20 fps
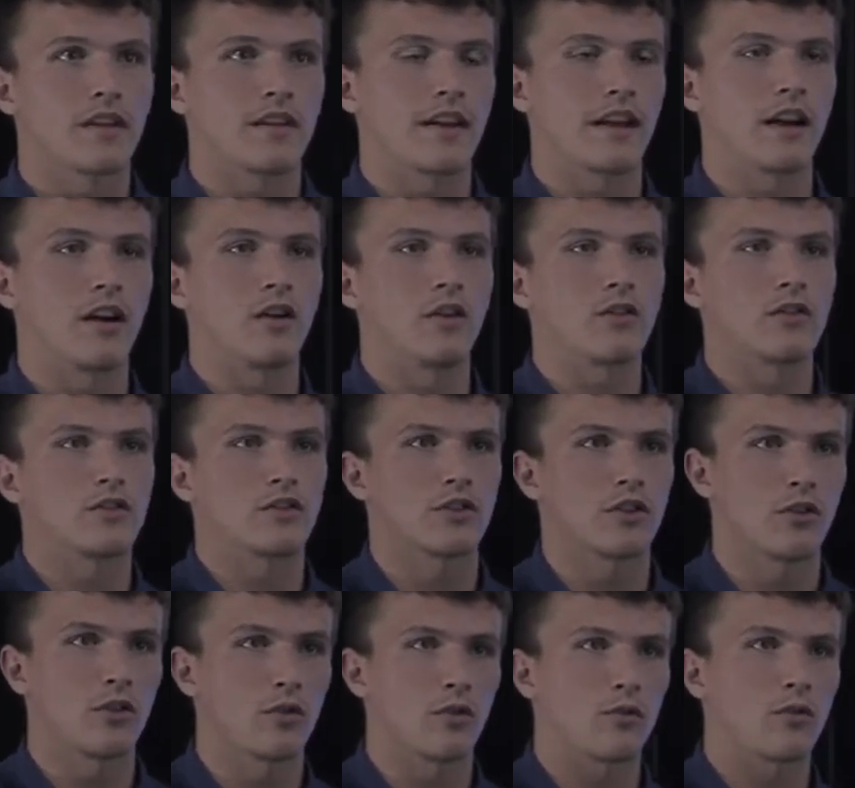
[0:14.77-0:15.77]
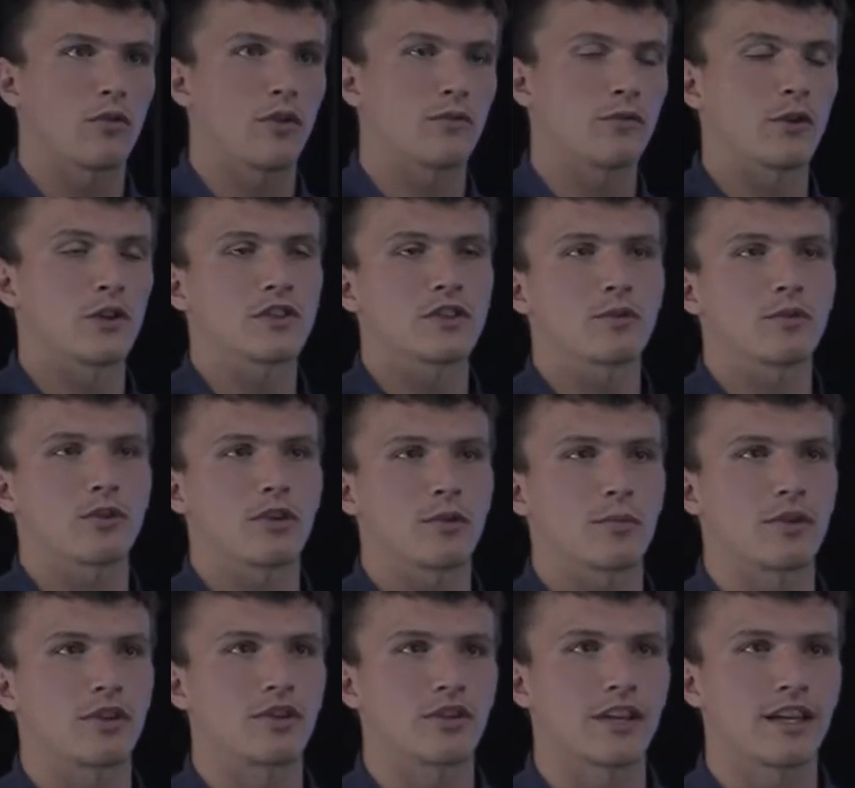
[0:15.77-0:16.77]
Now, so the first thing we're going to
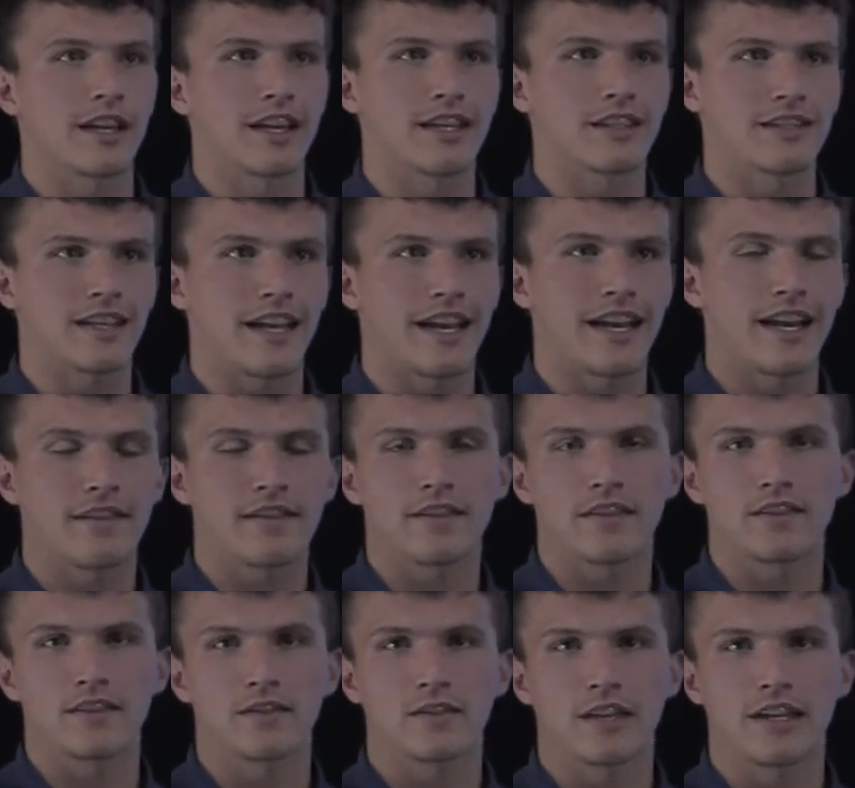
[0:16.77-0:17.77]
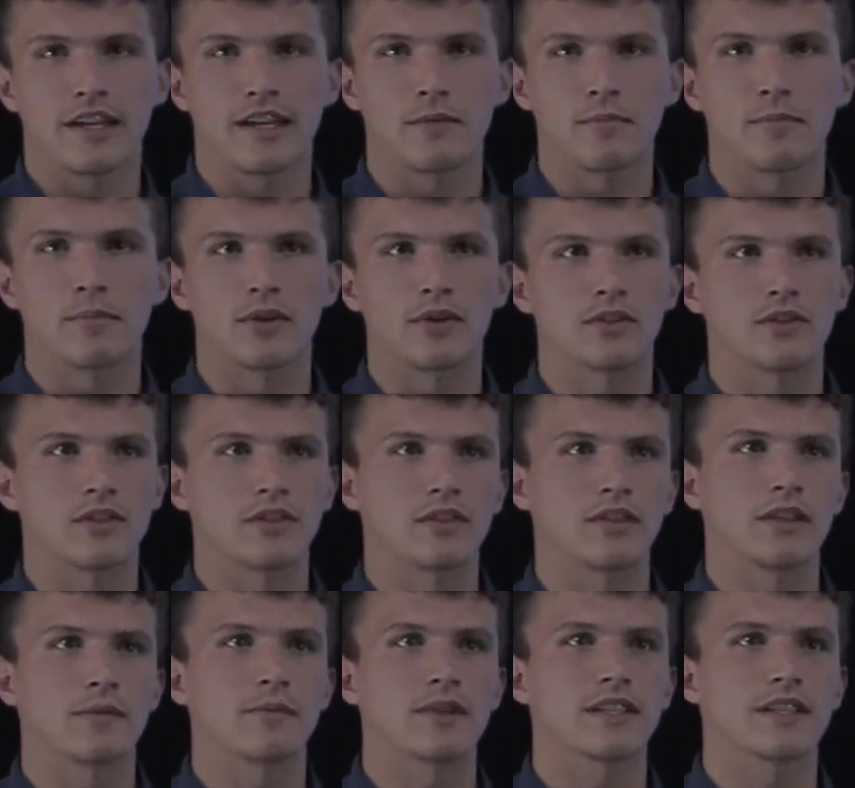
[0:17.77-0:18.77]
be looking at is Athens, and it builds a
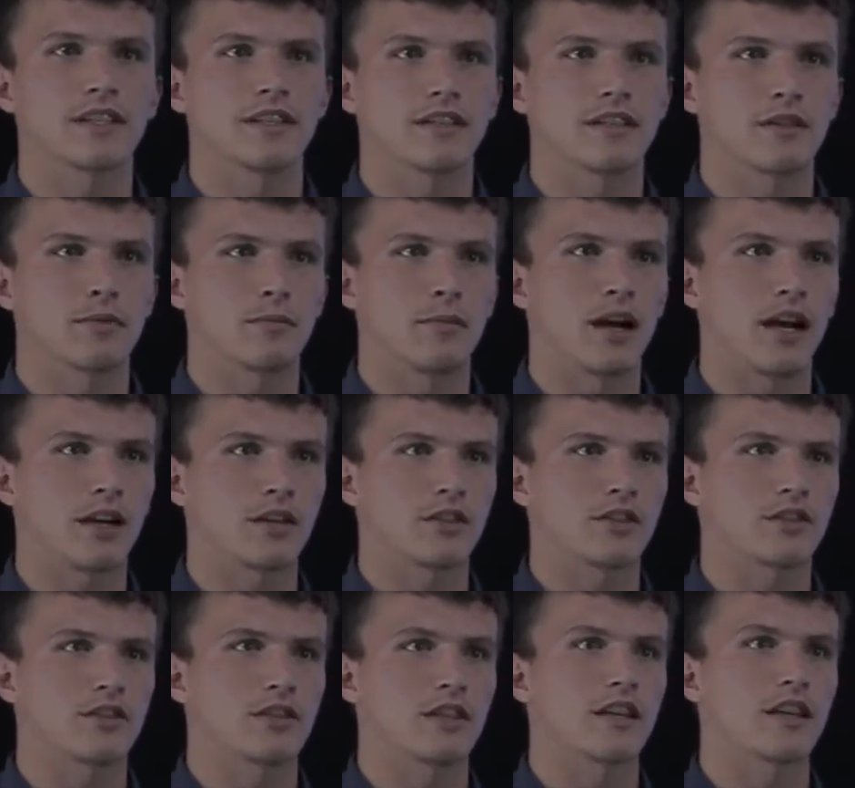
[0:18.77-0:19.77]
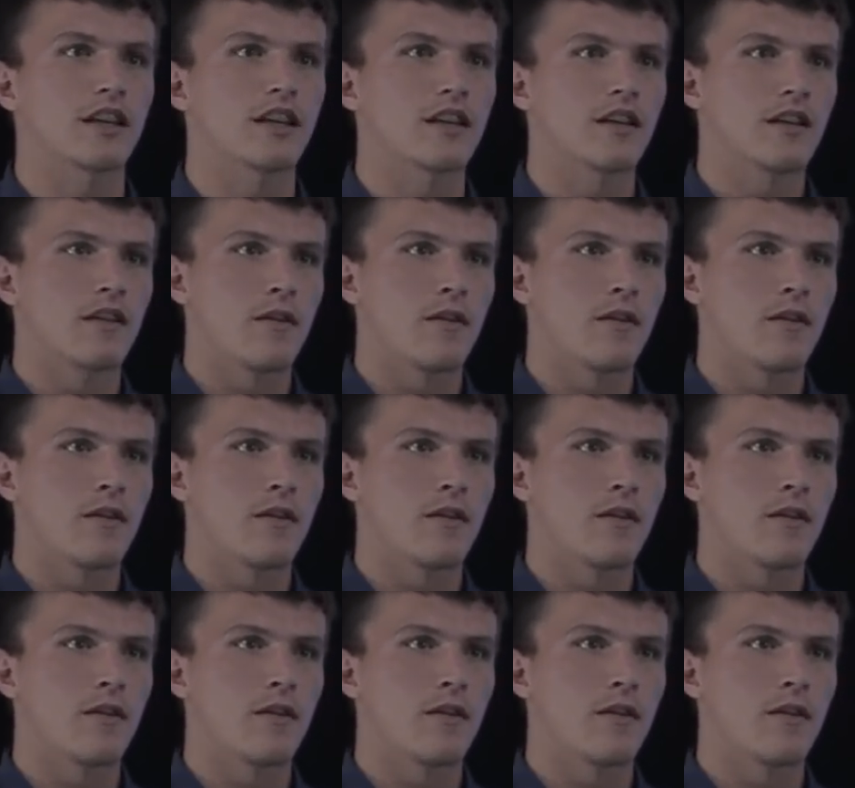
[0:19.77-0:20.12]
limited democracy.